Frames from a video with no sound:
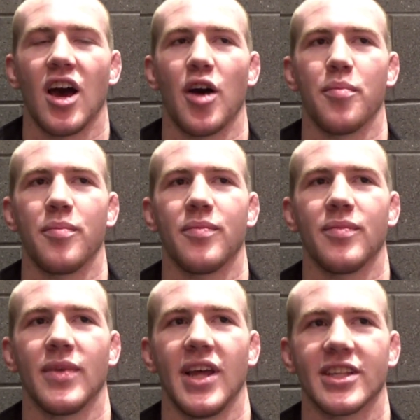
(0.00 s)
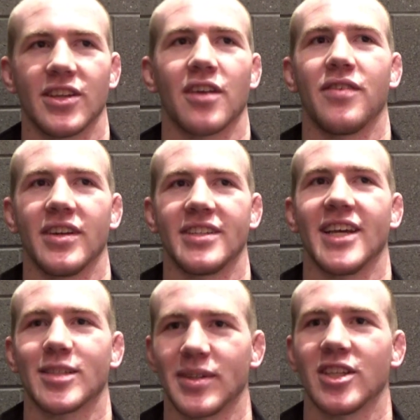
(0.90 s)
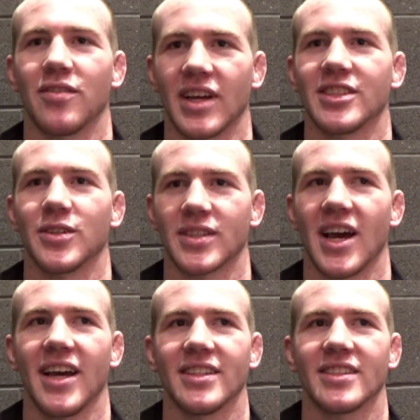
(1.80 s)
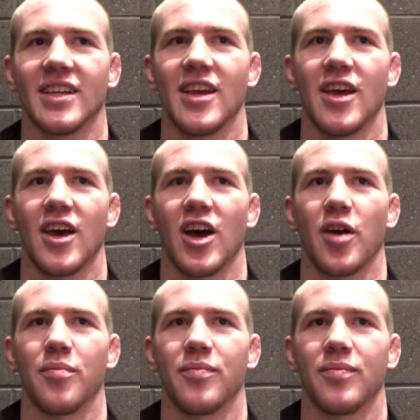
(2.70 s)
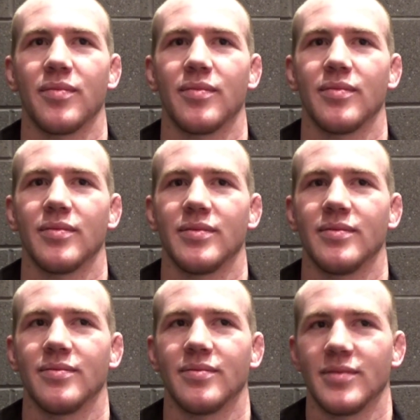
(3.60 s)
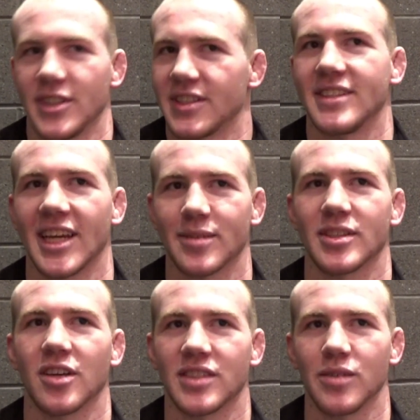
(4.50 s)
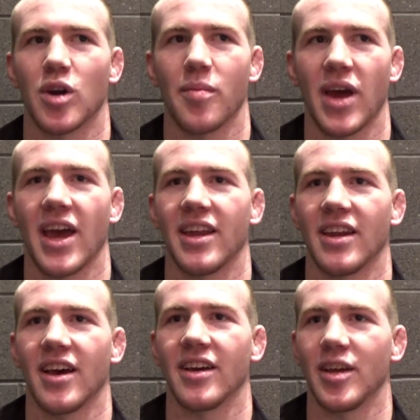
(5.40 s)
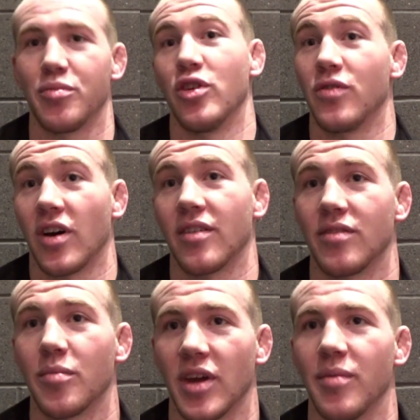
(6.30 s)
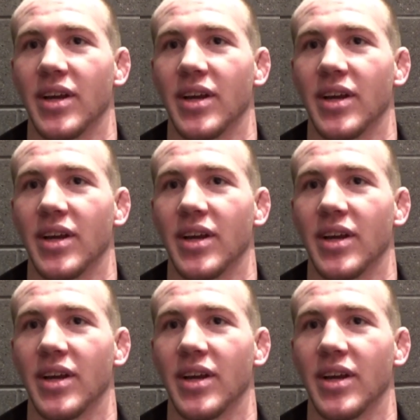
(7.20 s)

Um, it's a lot of fun to test myself against those guys. Um, just to test myself, see where I'm at, uh, and uh, improve on from there,